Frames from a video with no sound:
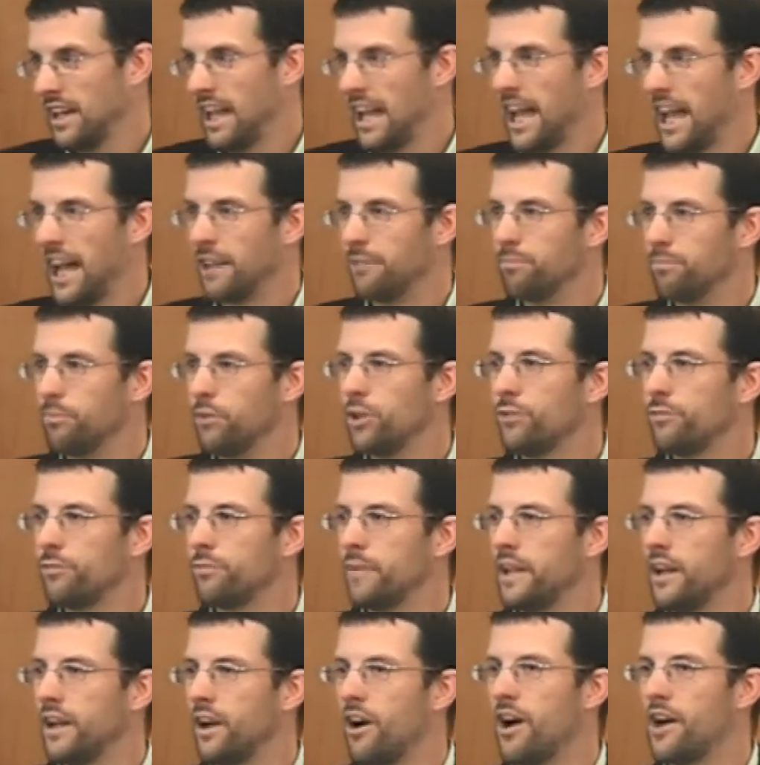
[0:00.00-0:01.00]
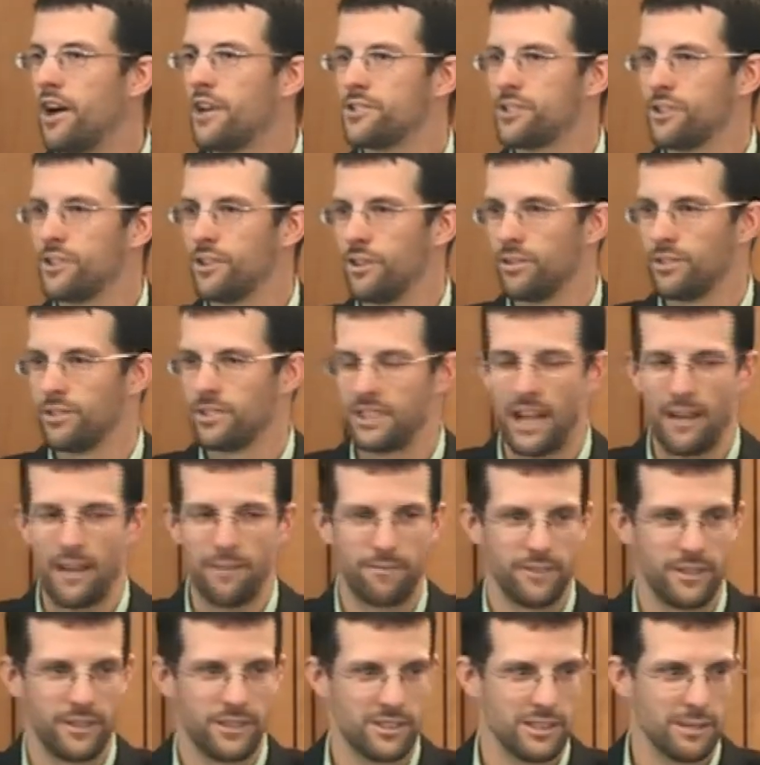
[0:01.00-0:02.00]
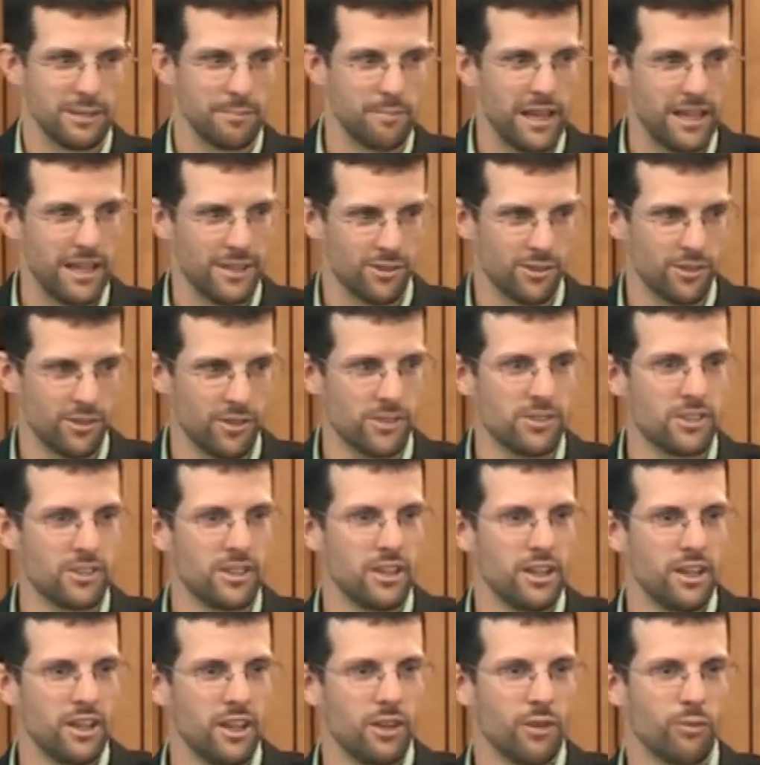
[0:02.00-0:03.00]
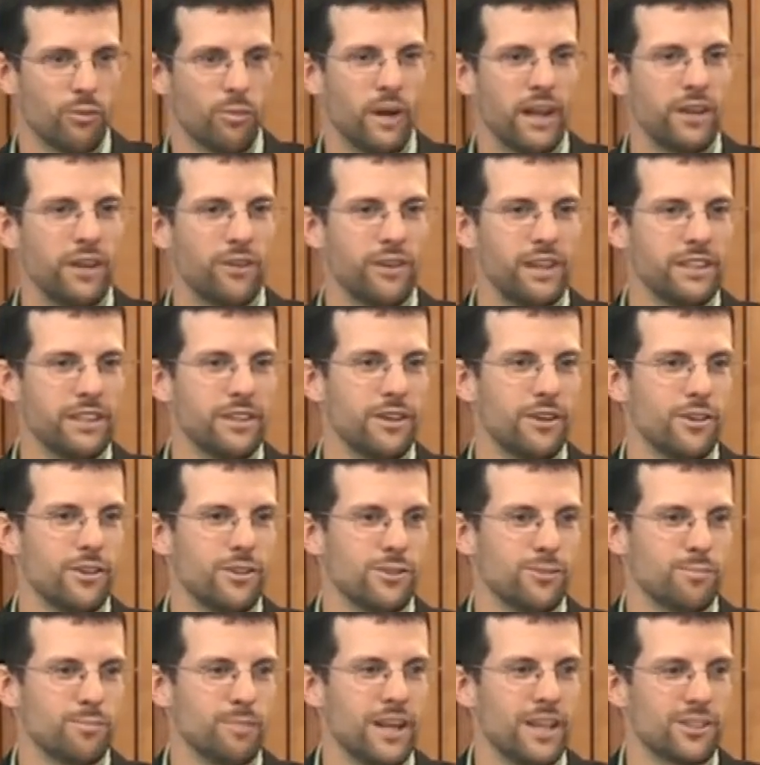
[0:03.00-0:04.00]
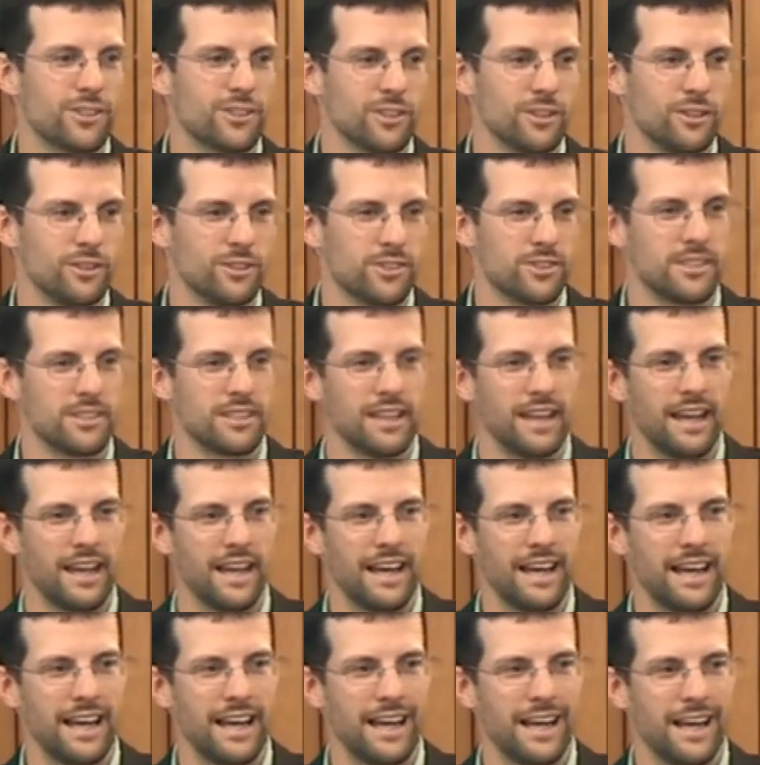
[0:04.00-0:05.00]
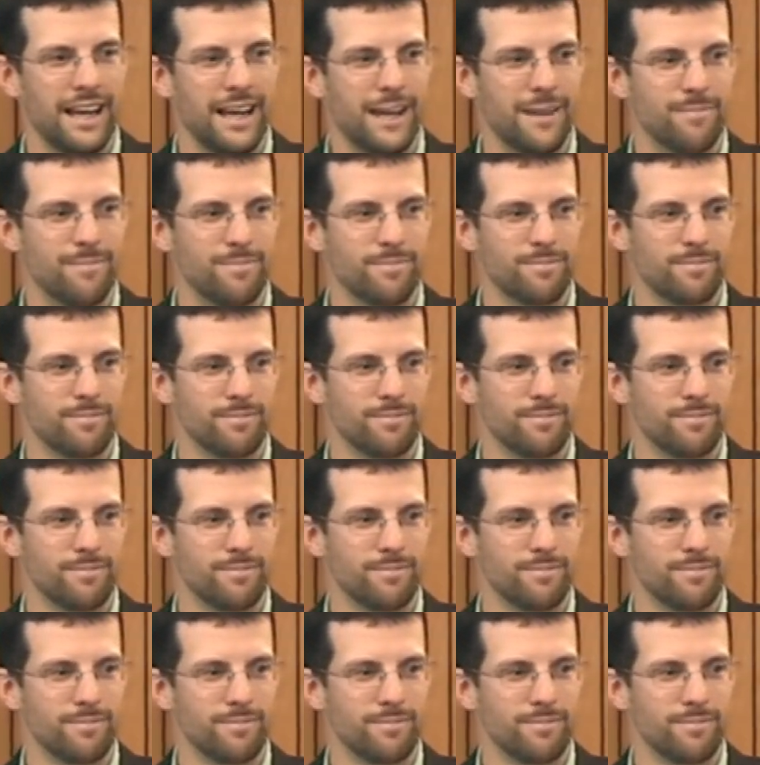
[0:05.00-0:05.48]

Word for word: And movement also toughens the muscles, rendering those muscles, um,